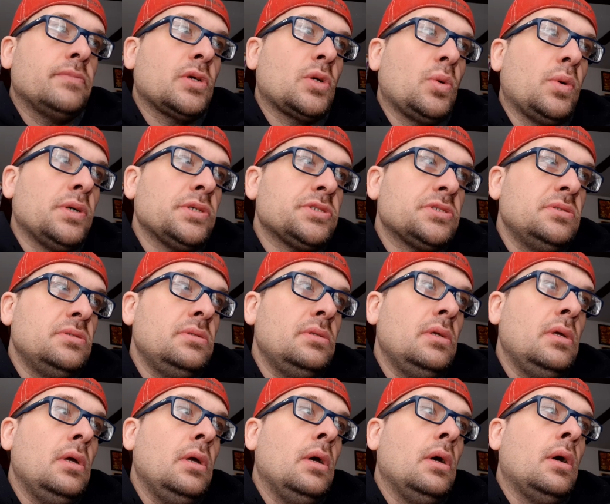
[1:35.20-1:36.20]
question
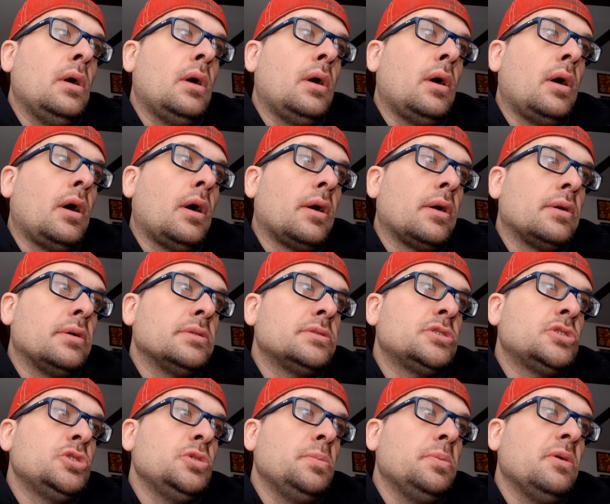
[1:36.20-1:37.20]
are
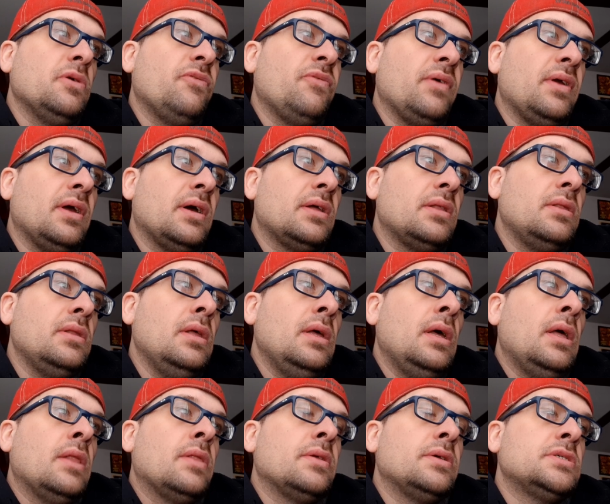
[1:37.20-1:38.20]
Superfan,
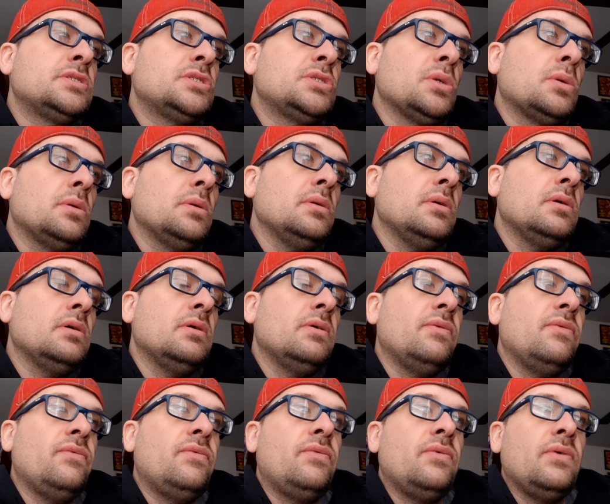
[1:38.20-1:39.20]
the story
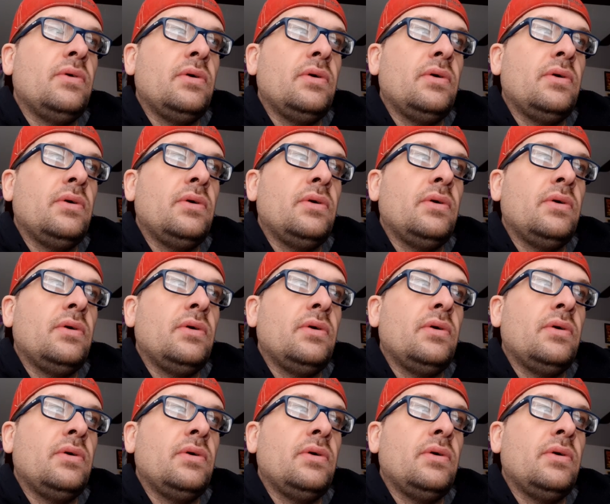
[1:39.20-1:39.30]
of